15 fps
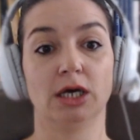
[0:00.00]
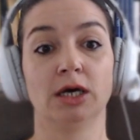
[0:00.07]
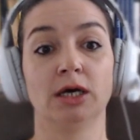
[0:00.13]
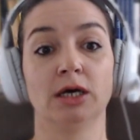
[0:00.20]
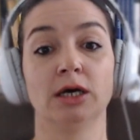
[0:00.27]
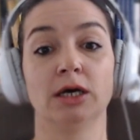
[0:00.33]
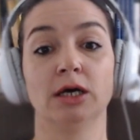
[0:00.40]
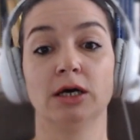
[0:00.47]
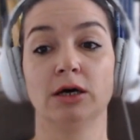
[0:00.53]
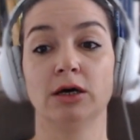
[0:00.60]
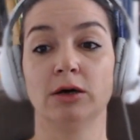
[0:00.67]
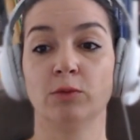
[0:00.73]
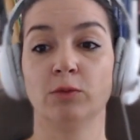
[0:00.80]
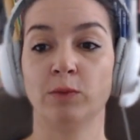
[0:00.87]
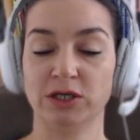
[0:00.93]

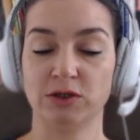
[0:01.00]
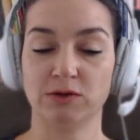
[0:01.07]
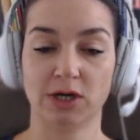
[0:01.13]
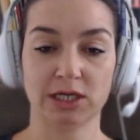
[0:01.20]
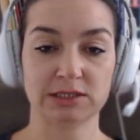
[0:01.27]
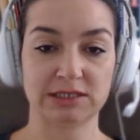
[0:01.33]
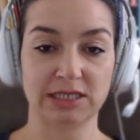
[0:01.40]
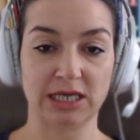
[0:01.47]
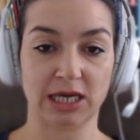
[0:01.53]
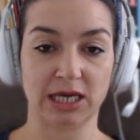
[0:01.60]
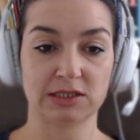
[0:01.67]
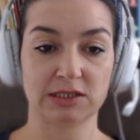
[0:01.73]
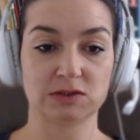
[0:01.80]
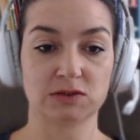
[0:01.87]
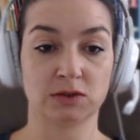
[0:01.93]
When you
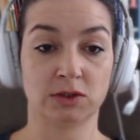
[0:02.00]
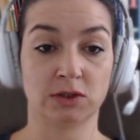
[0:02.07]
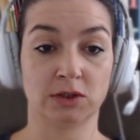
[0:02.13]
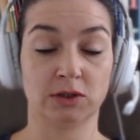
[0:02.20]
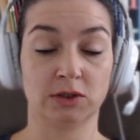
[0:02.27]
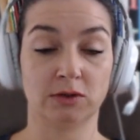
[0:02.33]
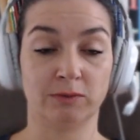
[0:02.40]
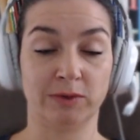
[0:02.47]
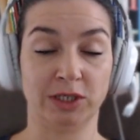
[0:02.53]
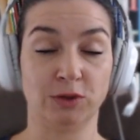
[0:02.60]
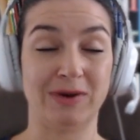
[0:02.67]
access the